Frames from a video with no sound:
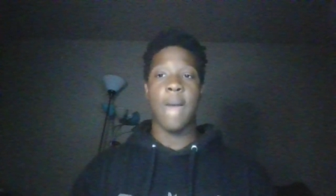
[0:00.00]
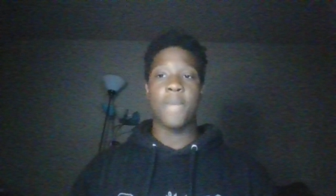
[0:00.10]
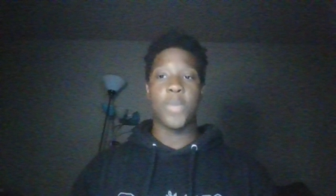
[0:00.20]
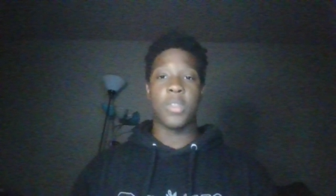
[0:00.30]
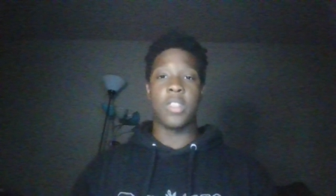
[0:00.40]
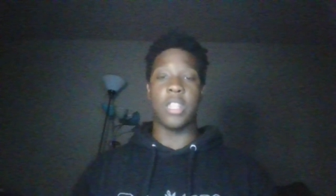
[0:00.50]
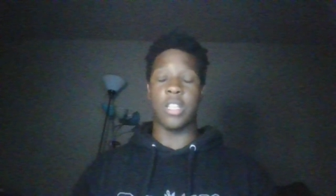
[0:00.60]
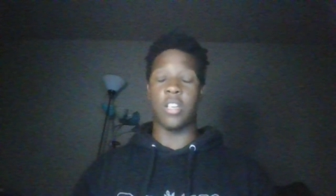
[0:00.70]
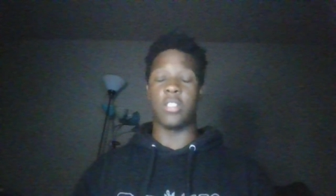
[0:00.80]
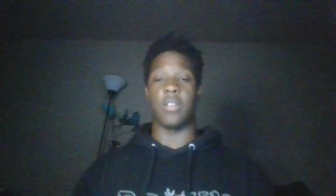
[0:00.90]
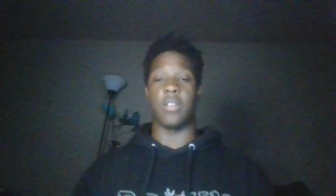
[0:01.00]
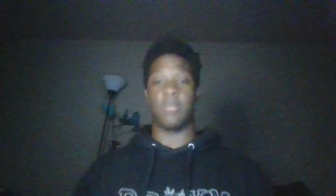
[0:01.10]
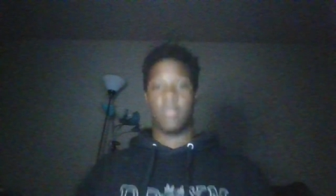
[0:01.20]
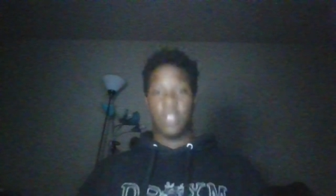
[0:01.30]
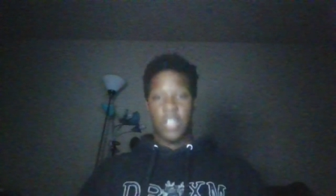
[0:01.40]
Here's the thing.
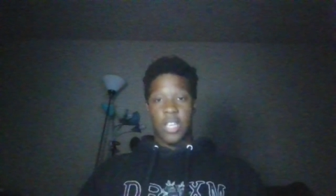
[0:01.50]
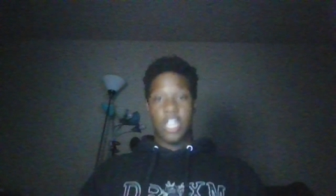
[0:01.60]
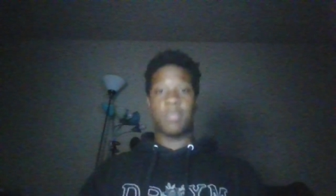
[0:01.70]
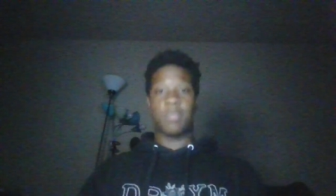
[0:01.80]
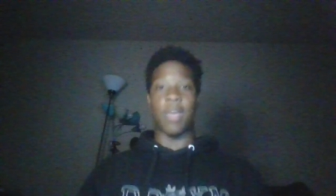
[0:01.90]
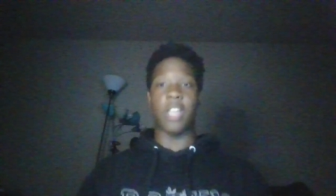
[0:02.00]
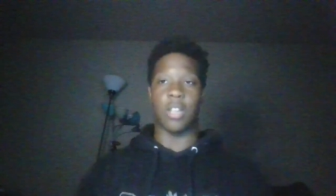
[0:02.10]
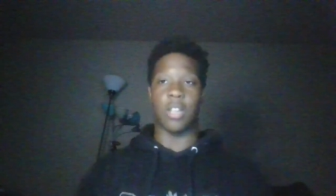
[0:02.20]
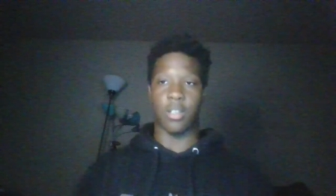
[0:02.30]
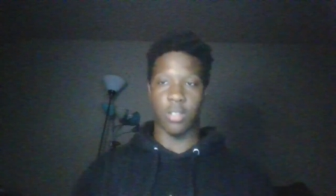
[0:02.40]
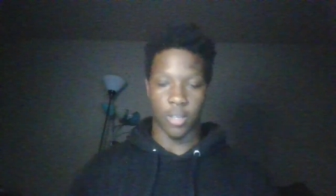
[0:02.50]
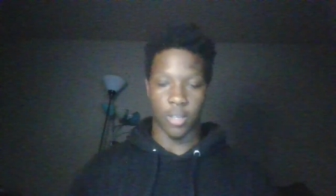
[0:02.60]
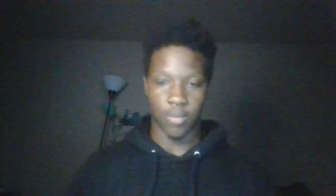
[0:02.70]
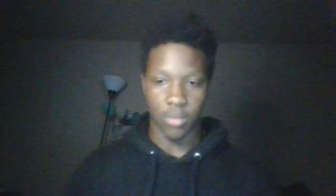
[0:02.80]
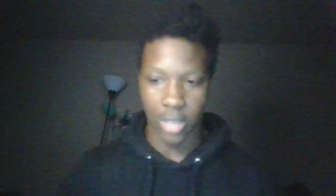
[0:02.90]
His bait, like the
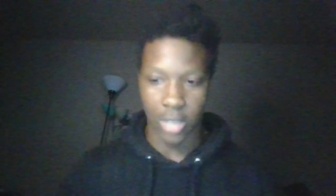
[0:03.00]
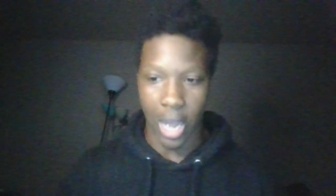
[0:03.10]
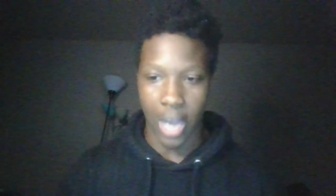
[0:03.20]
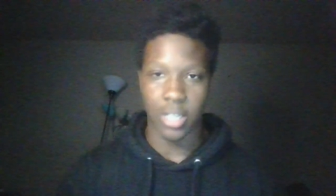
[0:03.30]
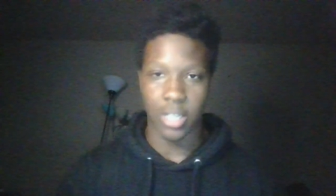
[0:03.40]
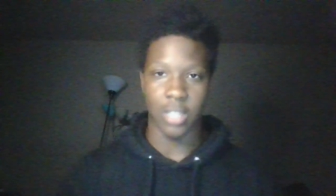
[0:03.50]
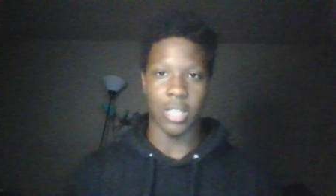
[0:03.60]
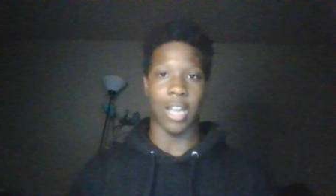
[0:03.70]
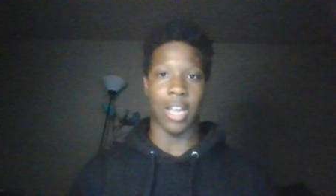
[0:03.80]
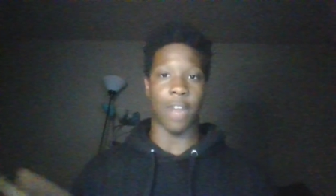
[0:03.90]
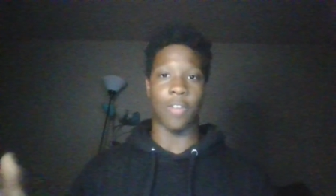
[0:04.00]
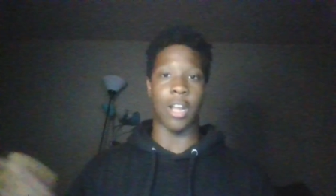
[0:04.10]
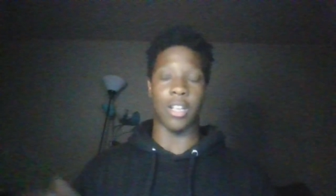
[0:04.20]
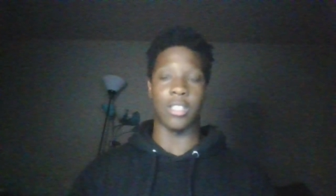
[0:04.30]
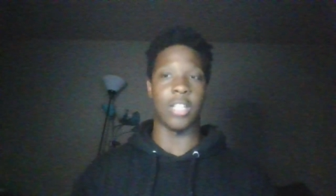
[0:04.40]
guy, cause I kind of
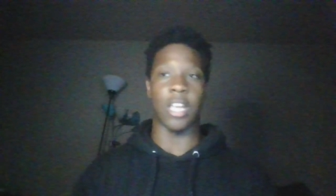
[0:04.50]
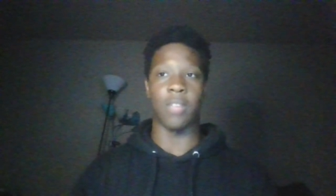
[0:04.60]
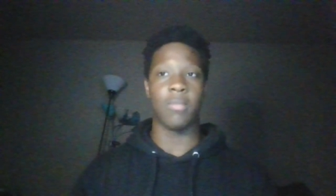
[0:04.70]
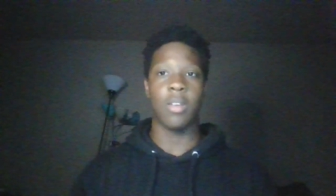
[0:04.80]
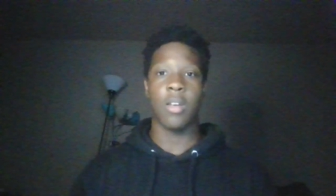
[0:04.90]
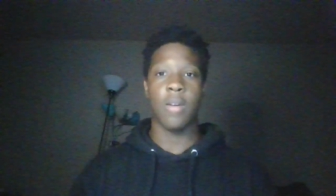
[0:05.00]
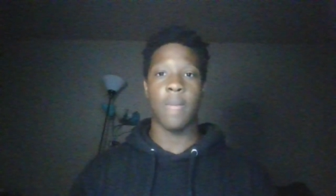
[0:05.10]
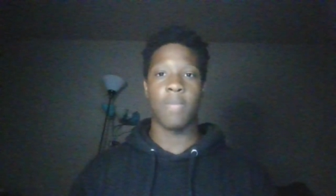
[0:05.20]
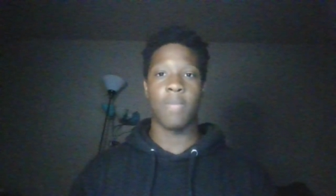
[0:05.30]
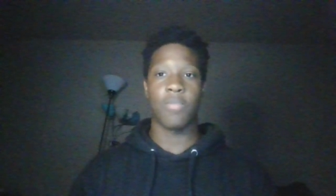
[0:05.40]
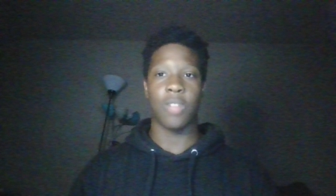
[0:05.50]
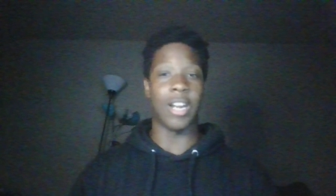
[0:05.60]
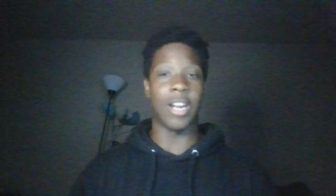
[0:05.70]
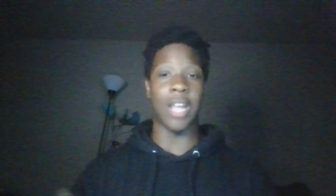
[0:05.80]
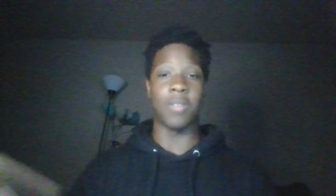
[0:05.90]
forgot his name,
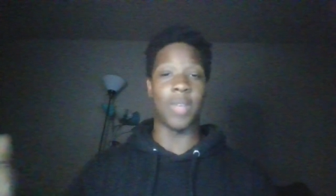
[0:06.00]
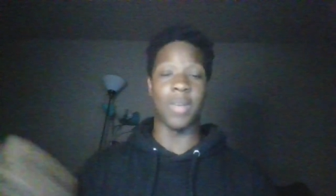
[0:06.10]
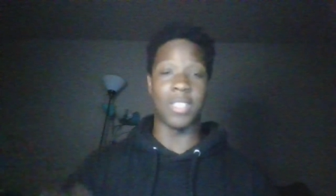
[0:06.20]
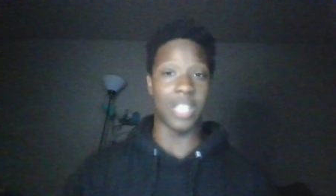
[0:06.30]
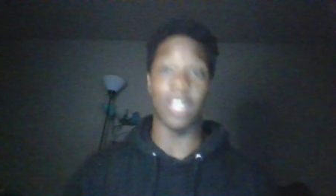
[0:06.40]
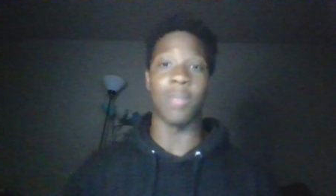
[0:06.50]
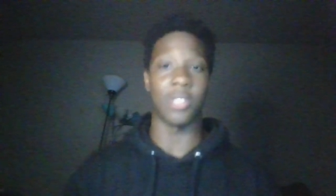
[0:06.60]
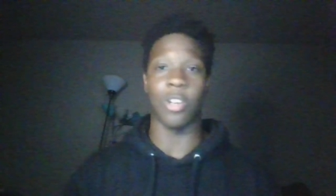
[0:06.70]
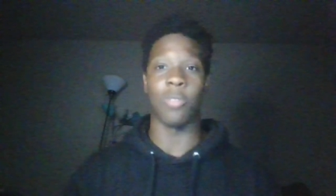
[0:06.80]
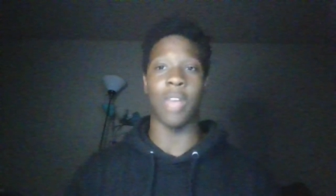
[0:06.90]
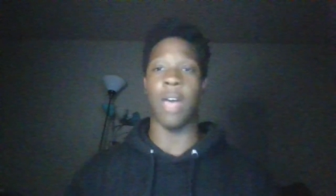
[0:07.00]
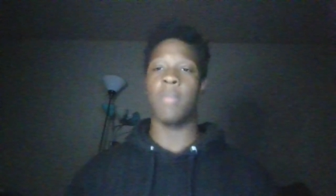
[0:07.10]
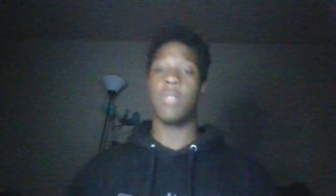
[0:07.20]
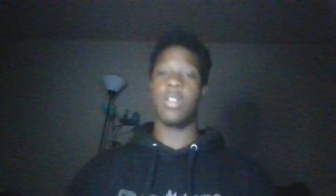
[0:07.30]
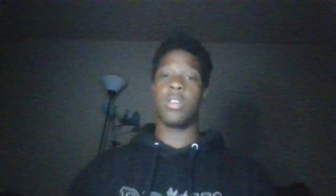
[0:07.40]
unnamed BBC, I'm just calling him that
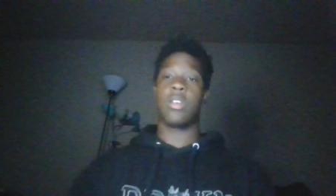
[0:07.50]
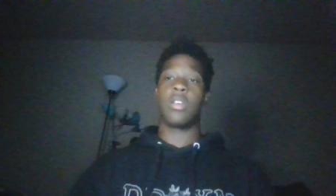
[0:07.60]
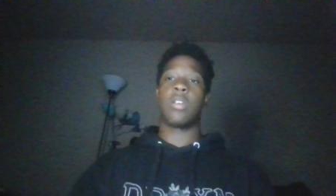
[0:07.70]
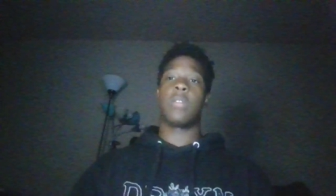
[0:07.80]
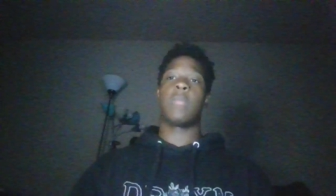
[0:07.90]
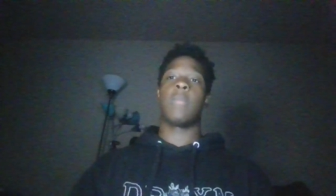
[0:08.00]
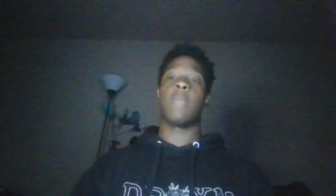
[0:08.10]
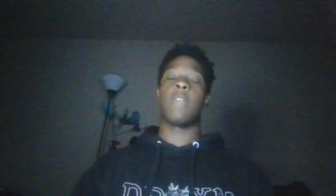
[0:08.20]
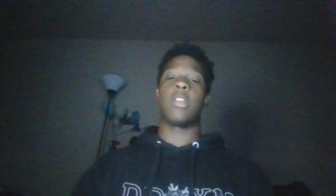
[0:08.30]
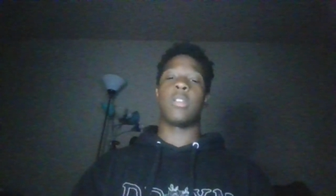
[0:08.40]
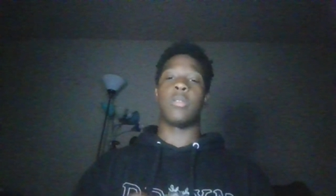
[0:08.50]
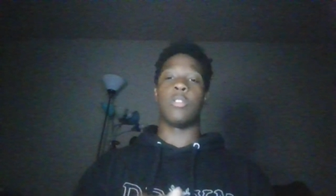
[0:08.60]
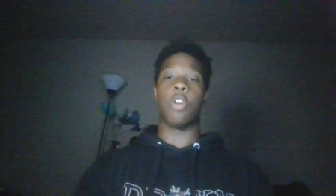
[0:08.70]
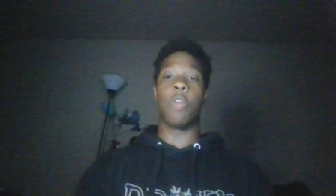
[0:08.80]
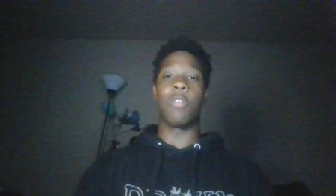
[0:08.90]

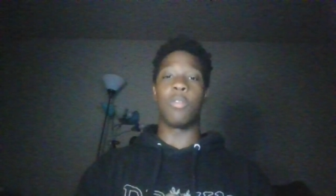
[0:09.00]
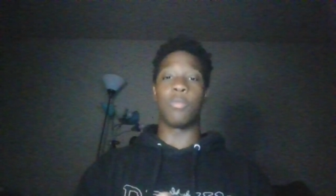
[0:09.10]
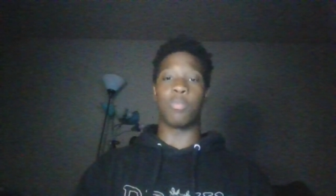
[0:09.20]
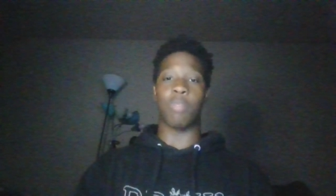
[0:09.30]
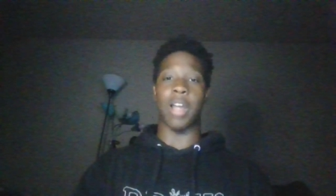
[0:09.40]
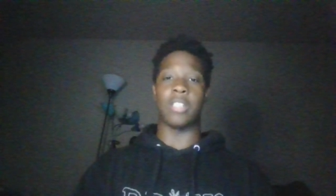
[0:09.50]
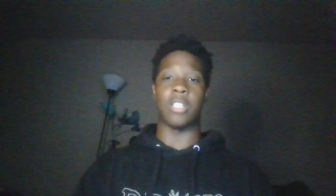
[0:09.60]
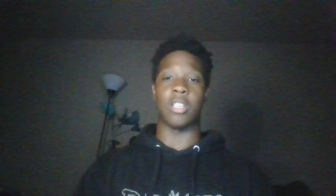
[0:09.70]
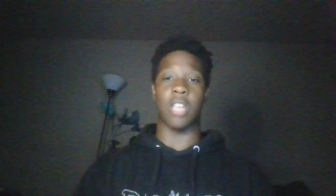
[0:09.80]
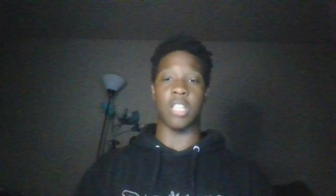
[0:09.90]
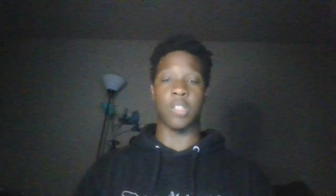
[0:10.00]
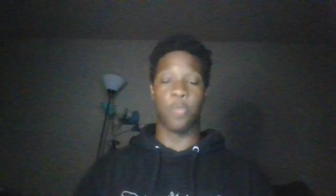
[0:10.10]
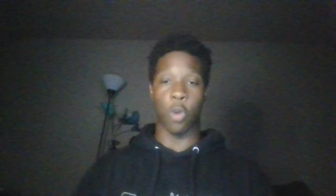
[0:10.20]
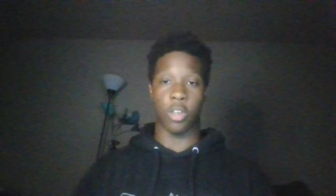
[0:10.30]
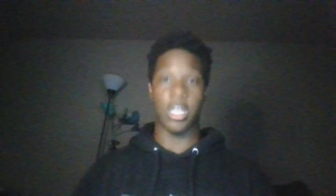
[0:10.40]
normal pricing is
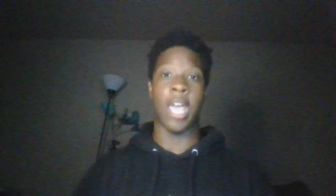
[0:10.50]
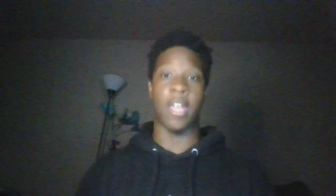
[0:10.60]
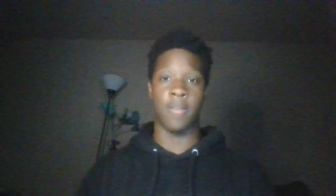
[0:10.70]
4K.